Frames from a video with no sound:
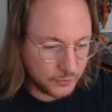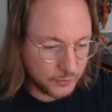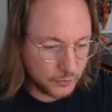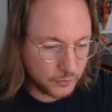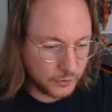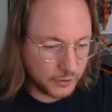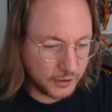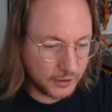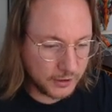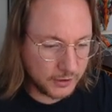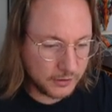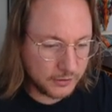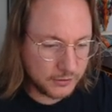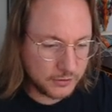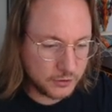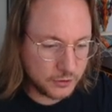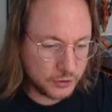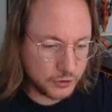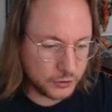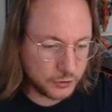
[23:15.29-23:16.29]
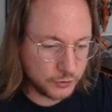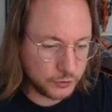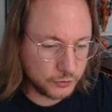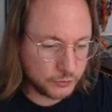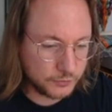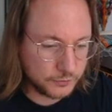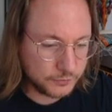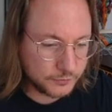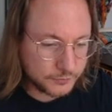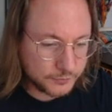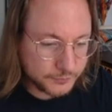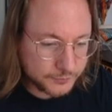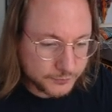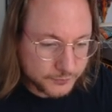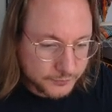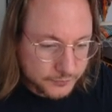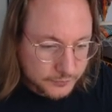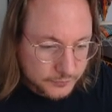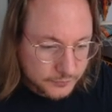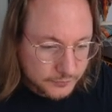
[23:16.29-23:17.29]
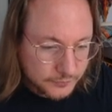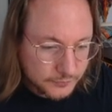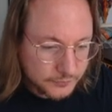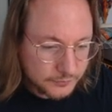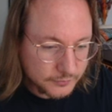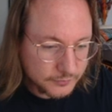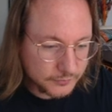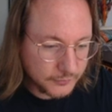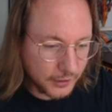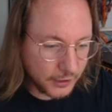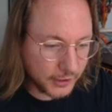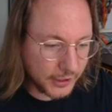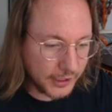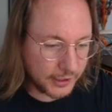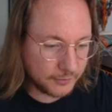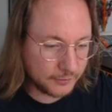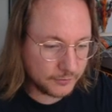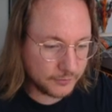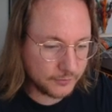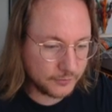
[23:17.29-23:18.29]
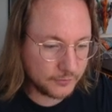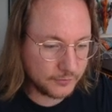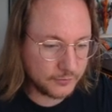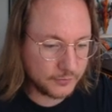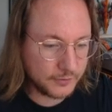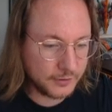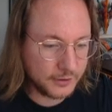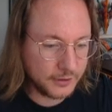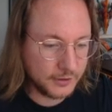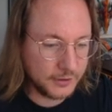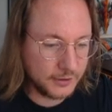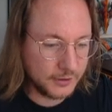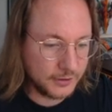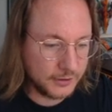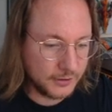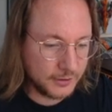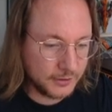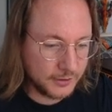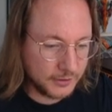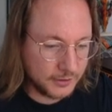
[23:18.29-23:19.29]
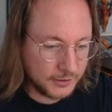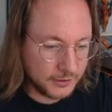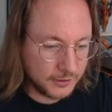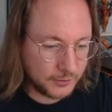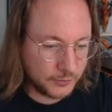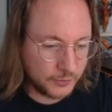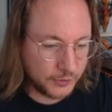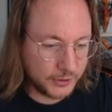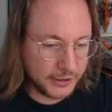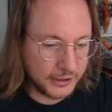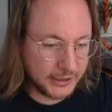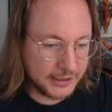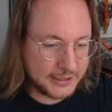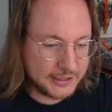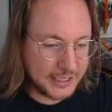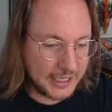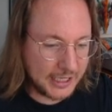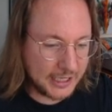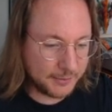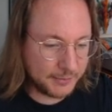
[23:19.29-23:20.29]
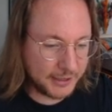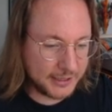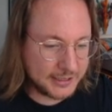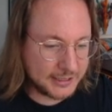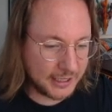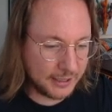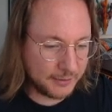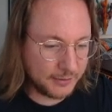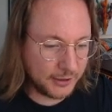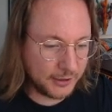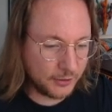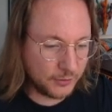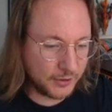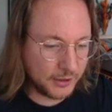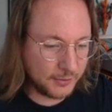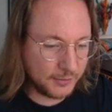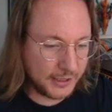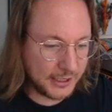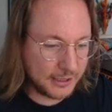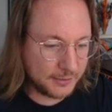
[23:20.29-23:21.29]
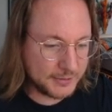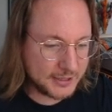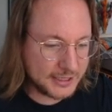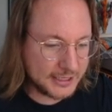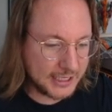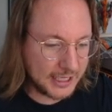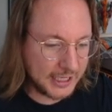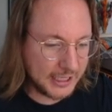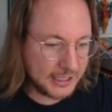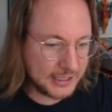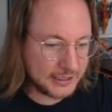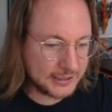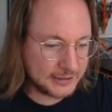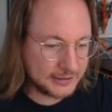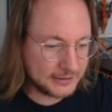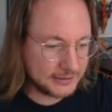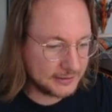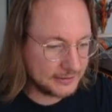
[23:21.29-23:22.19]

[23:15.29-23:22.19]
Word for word: One, two. Okay. Really taking my time. I don't want to make a mistake.